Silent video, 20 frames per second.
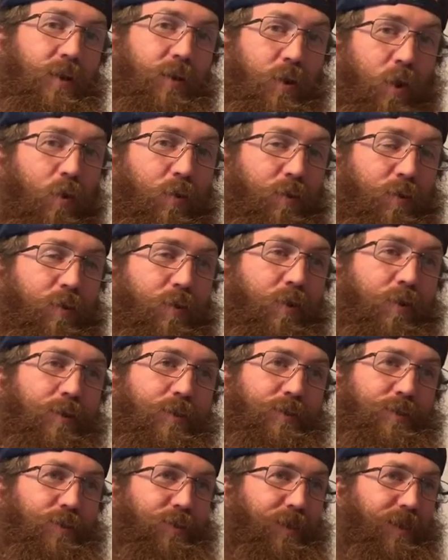
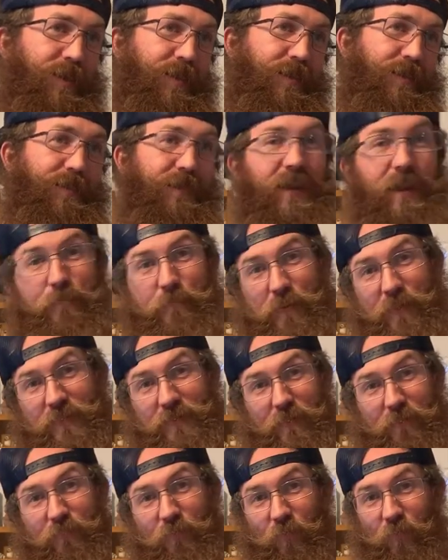Coca-Cola tray that I
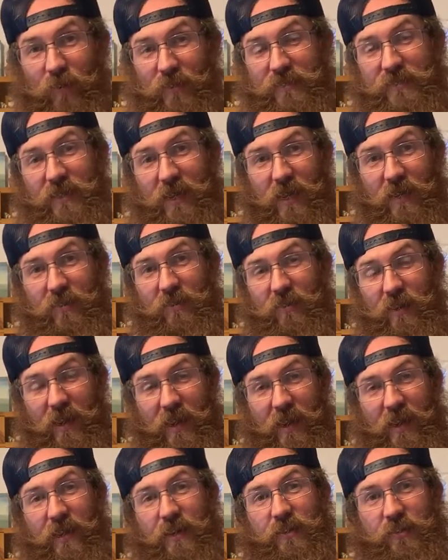picked up for $1
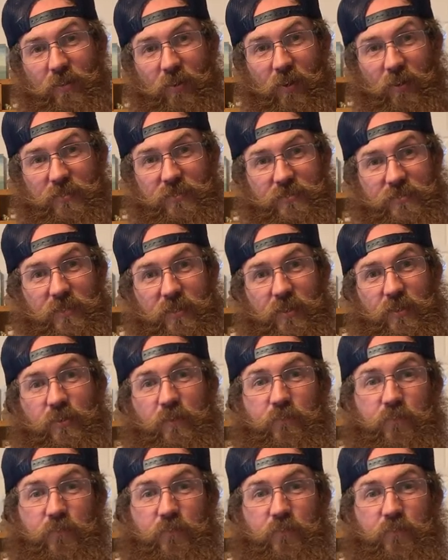at a yard sale.